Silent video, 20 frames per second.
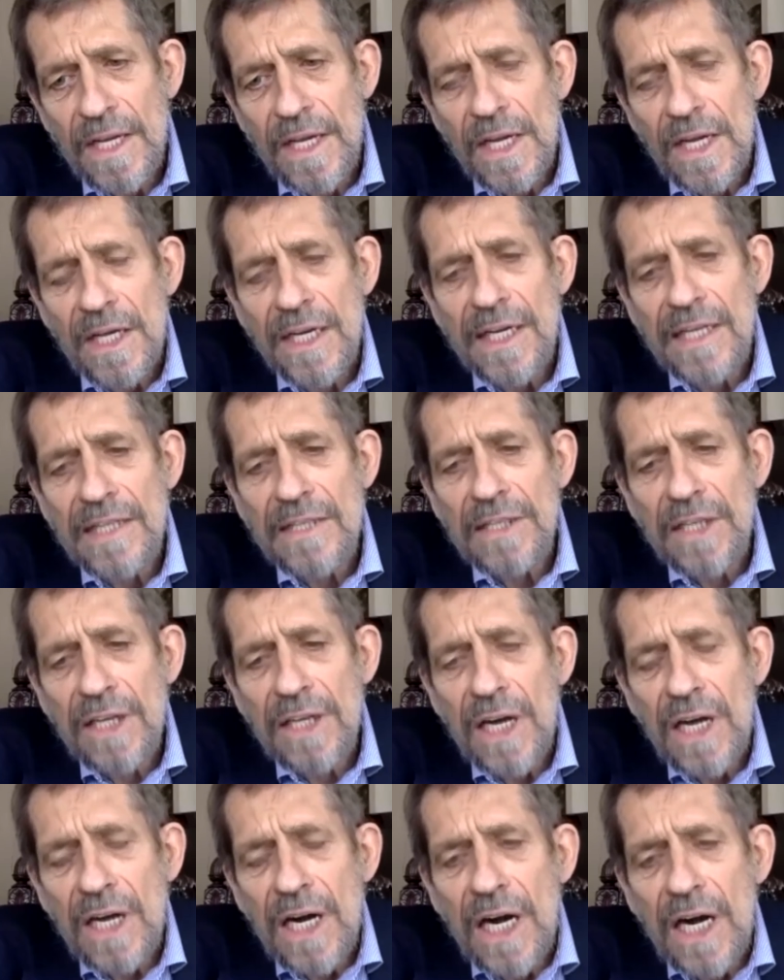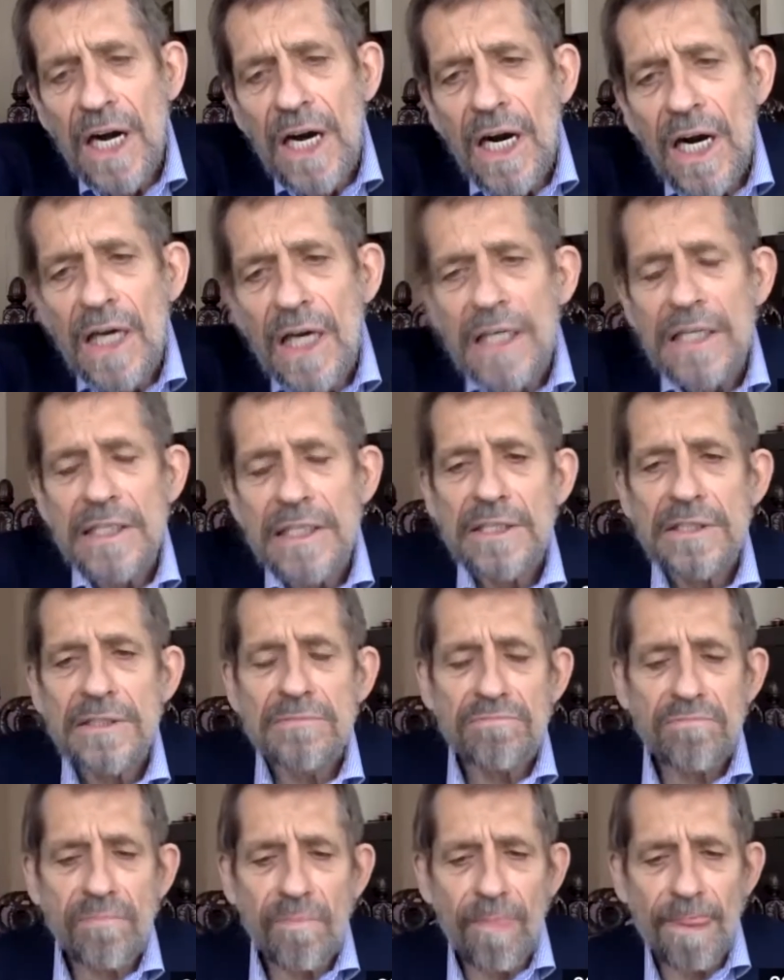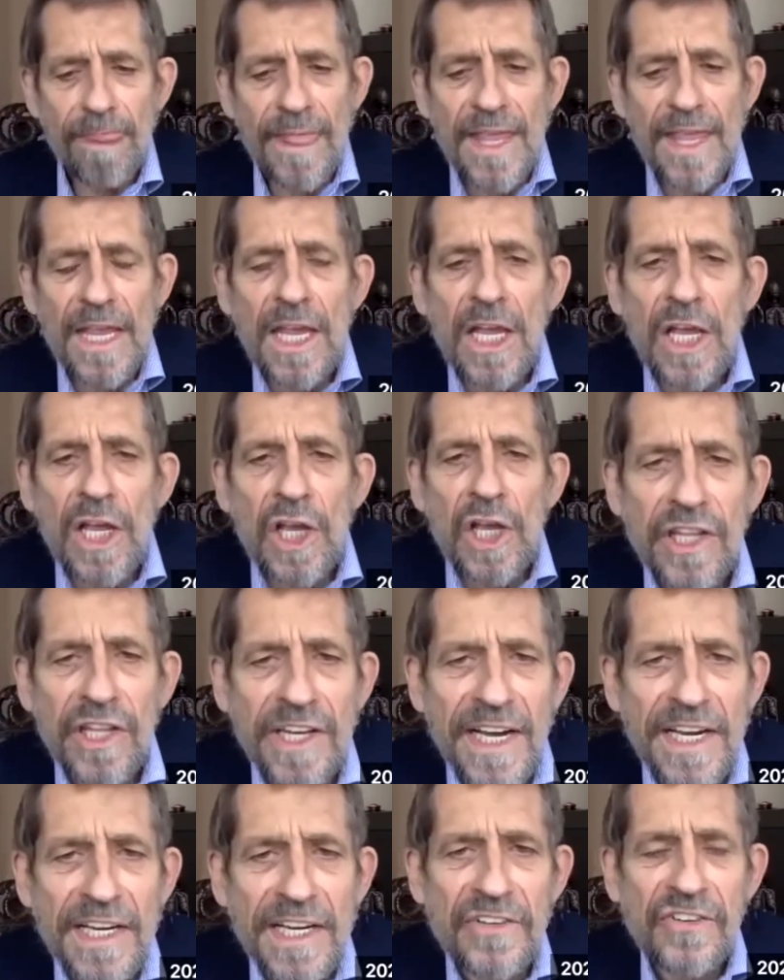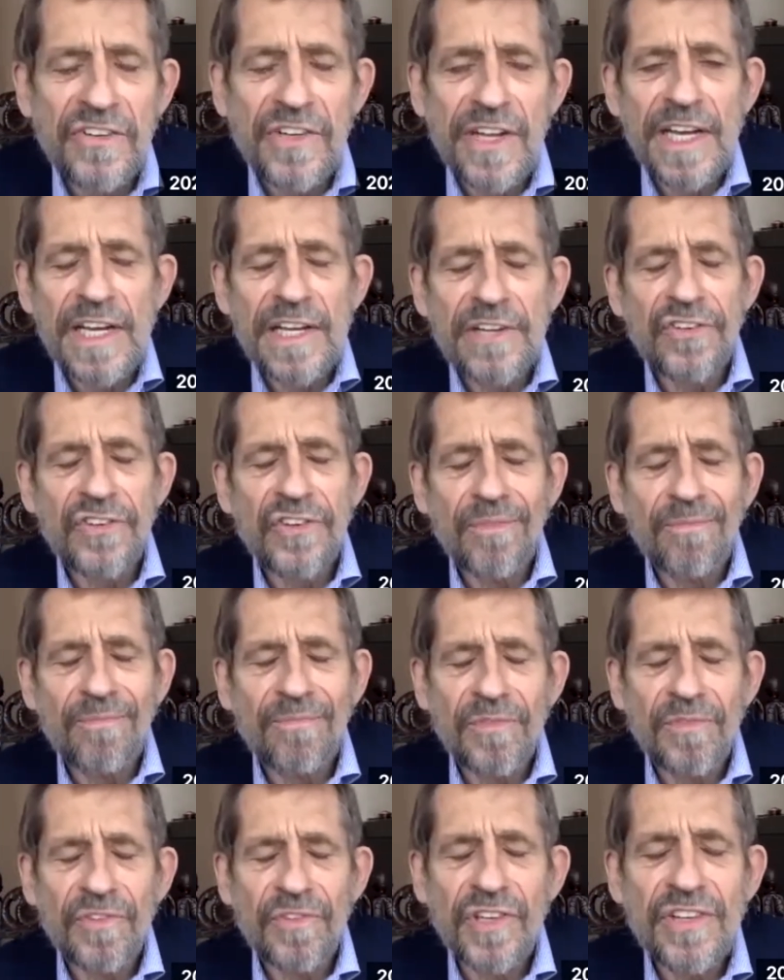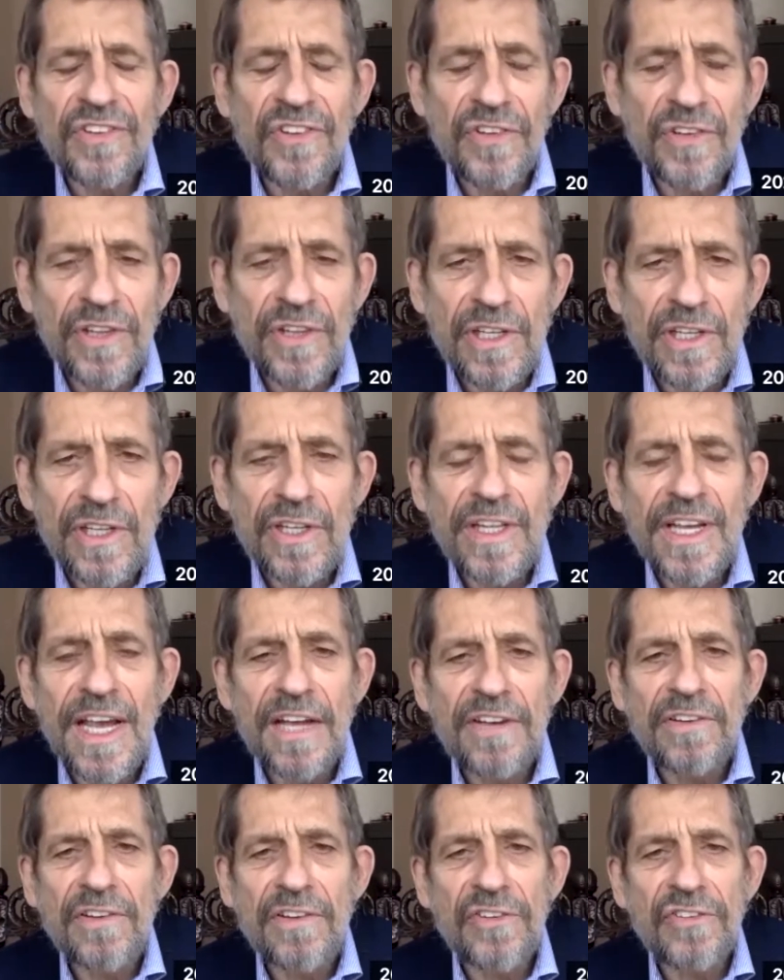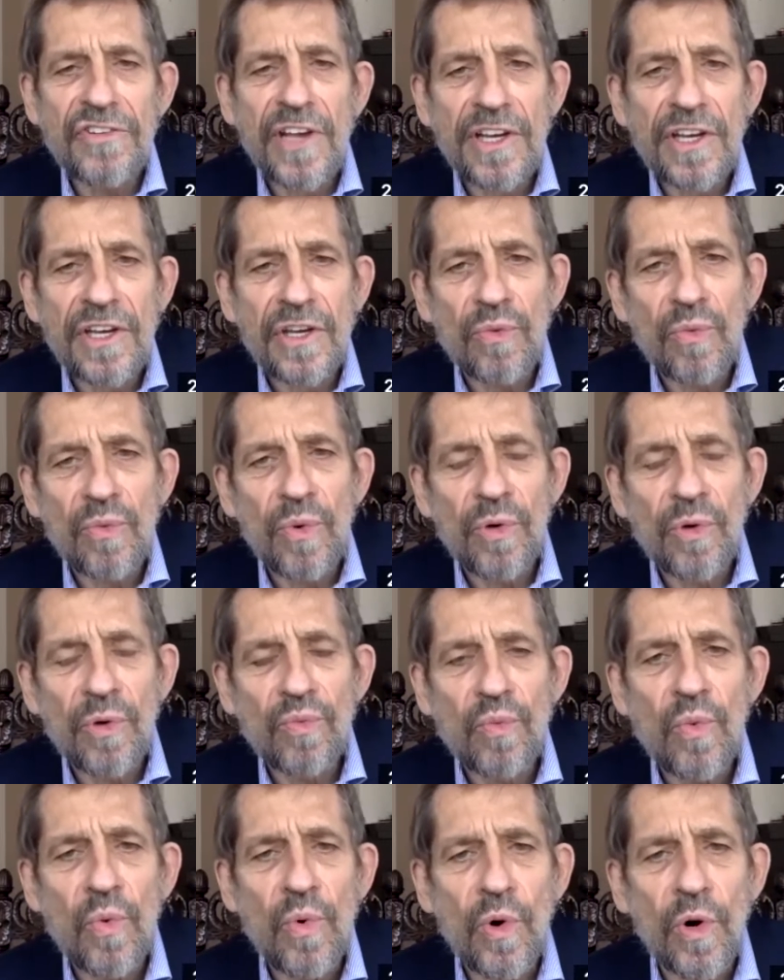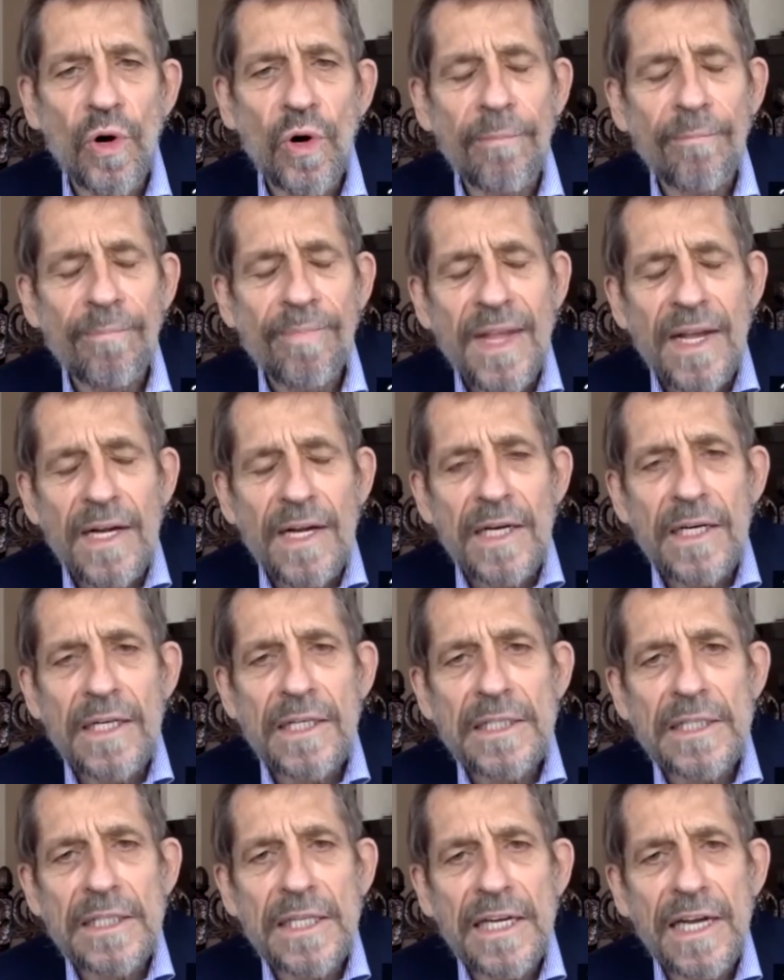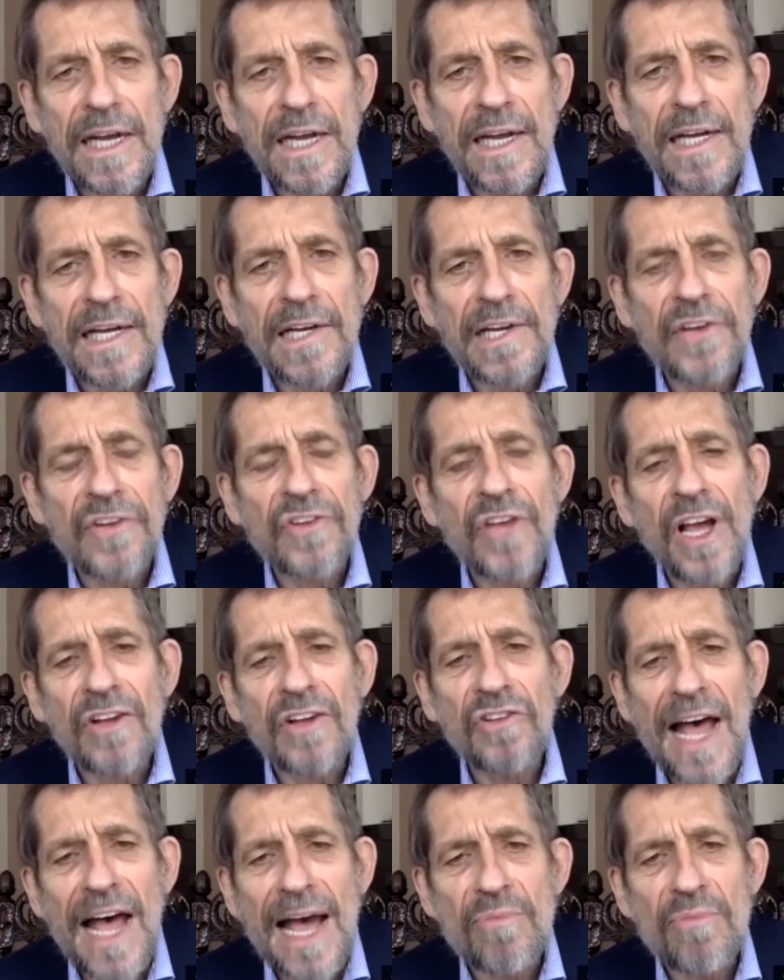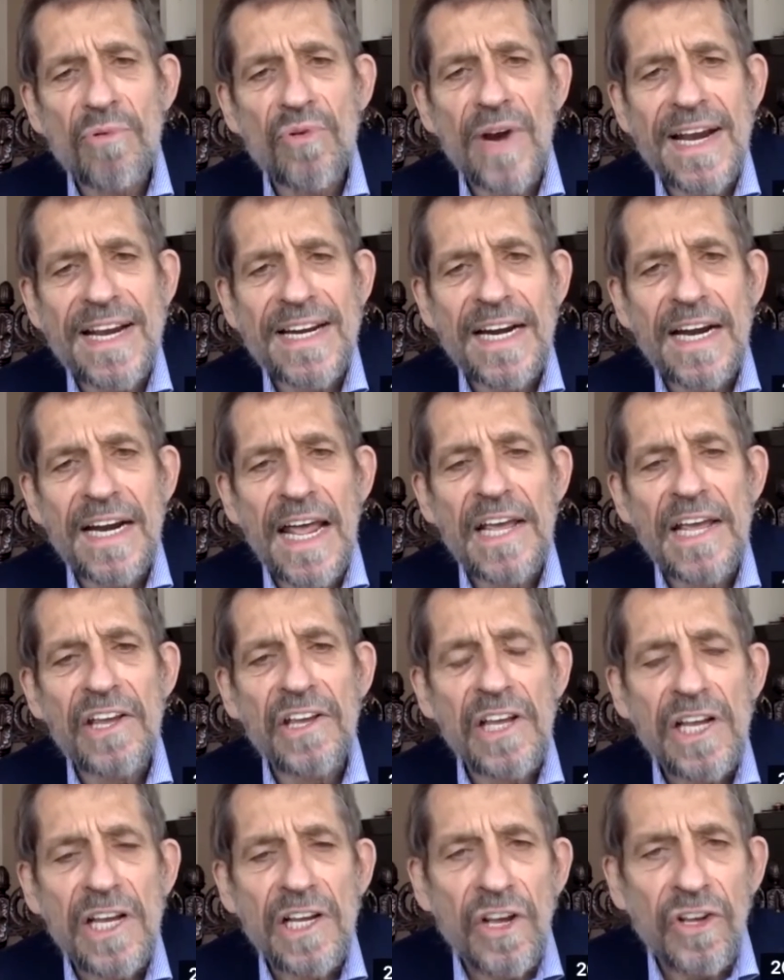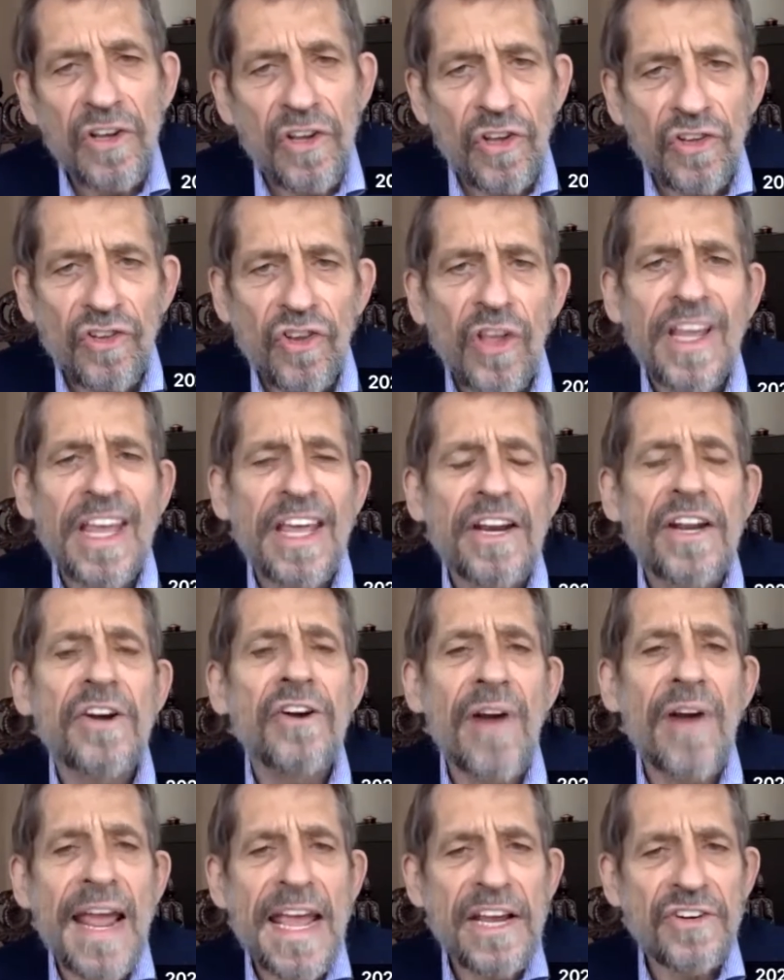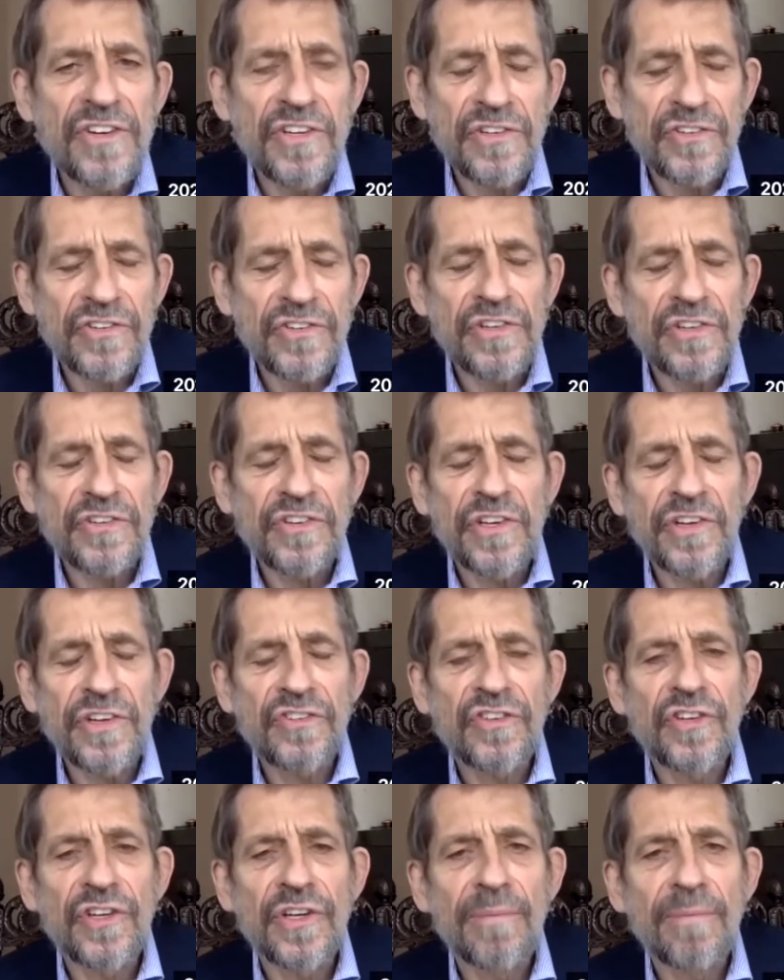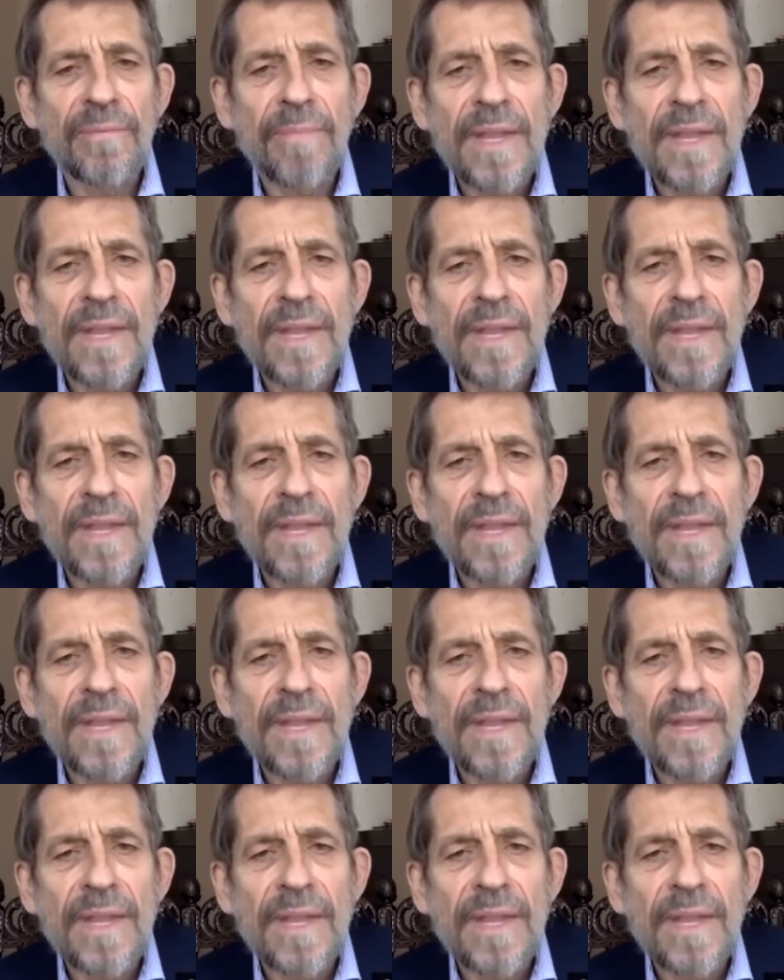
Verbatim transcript: Now, the United States, since the end of the Second World War, has elaborated an interagency system